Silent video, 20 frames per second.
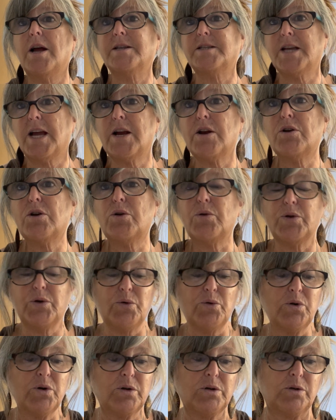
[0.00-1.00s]
tarot and
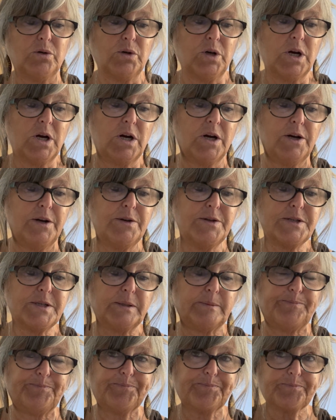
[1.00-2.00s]
oracle cards,